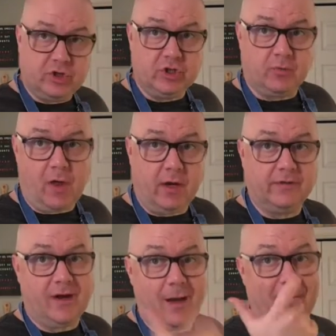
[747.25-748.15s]
cheese right on
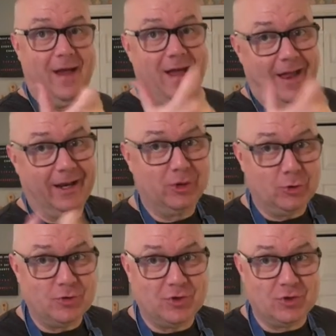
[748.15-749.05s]
top, and I'm going to
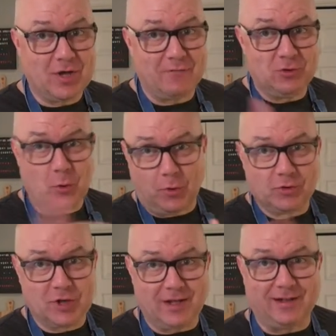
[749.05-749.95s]
use the chef's torch
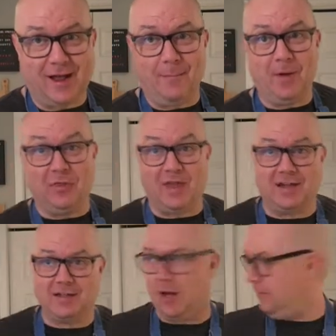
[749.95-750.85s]
and kind of melt that down.